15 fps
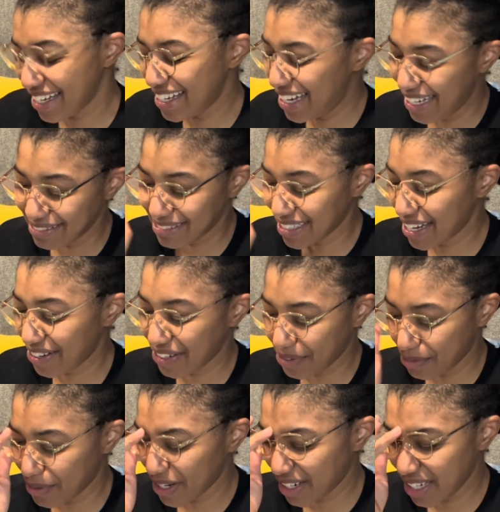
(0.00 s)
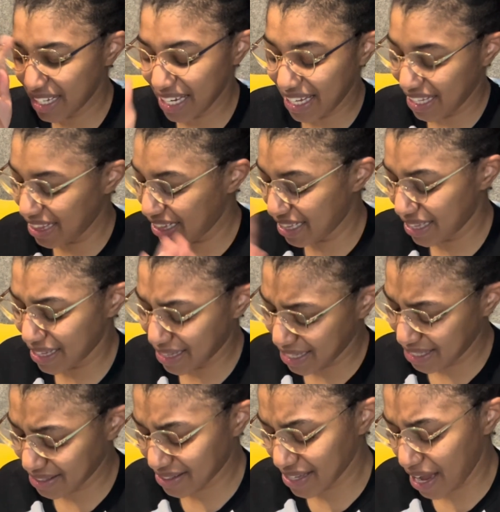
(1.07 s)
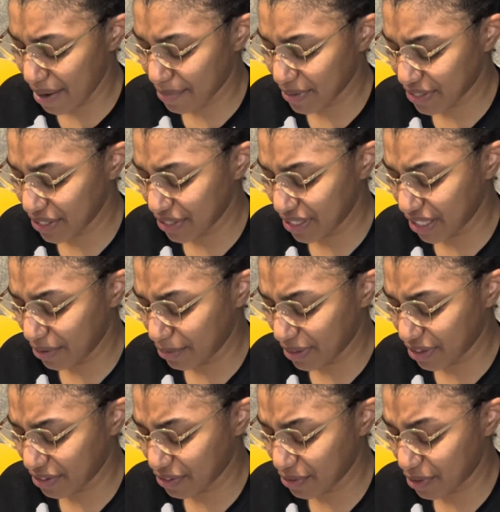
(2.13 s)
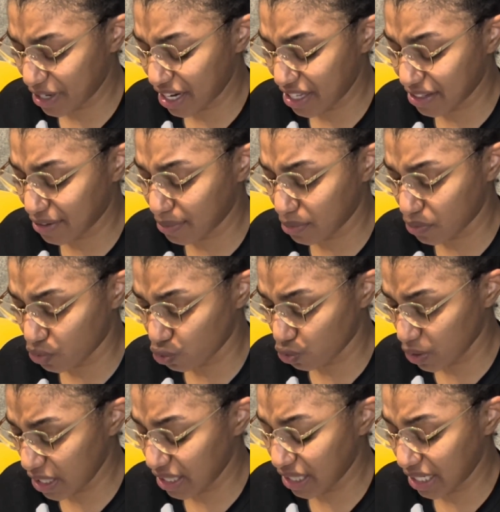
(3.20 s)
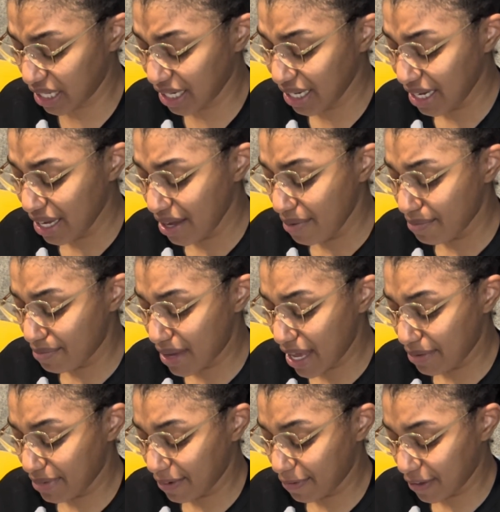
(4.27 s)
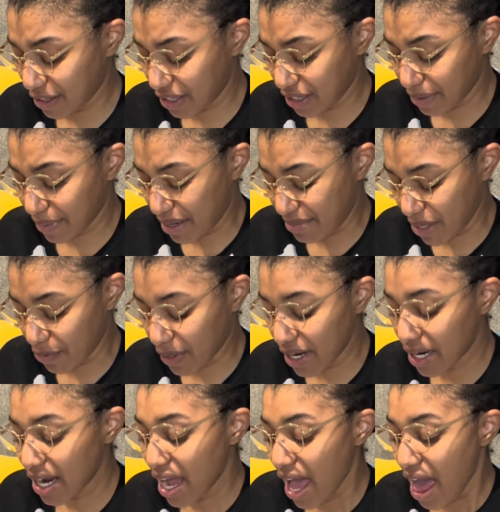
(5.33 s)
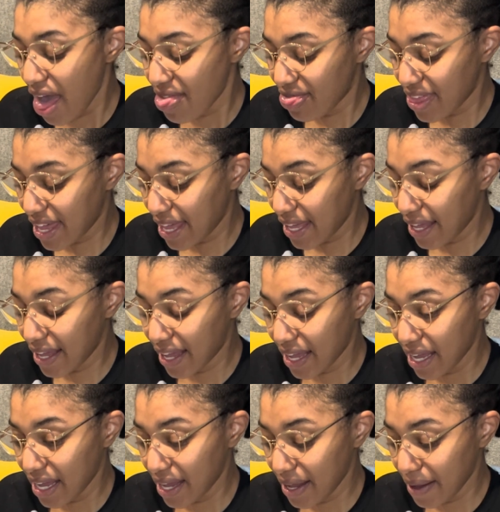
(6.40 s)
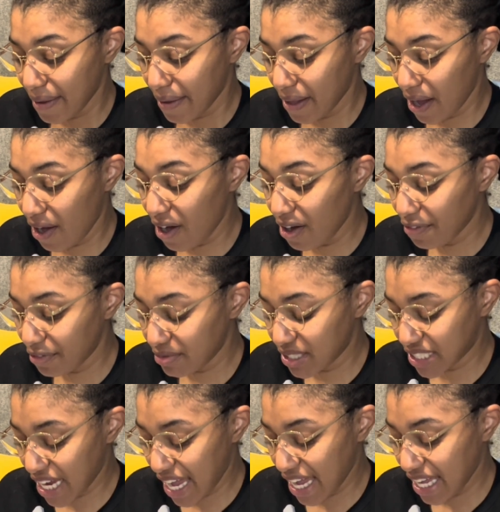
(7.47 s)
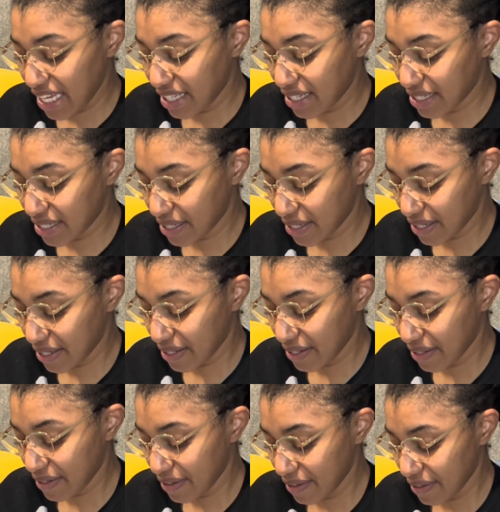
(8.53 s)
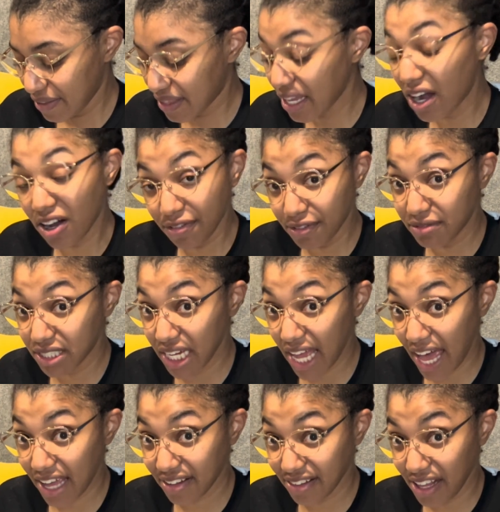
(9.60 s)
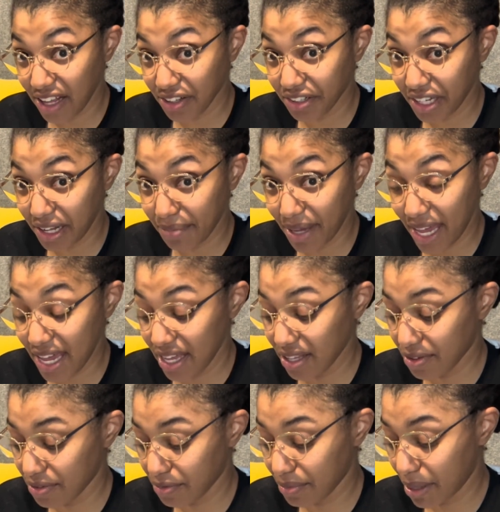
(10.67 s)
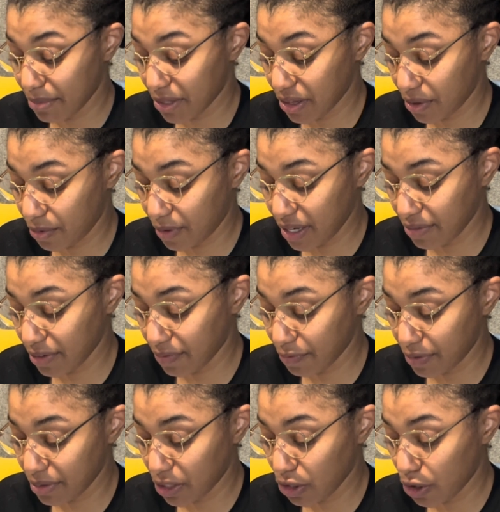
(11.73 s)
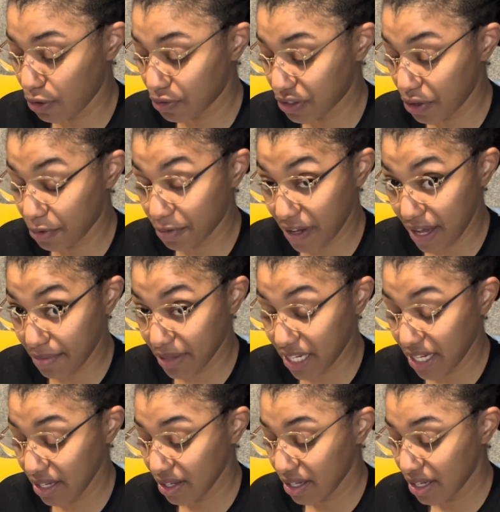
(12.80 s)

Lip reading: I tell you, working in this opportunity with the store has really made me feel good about my work. The All From Jade axolotl that I made, remember the one from the No Sew family?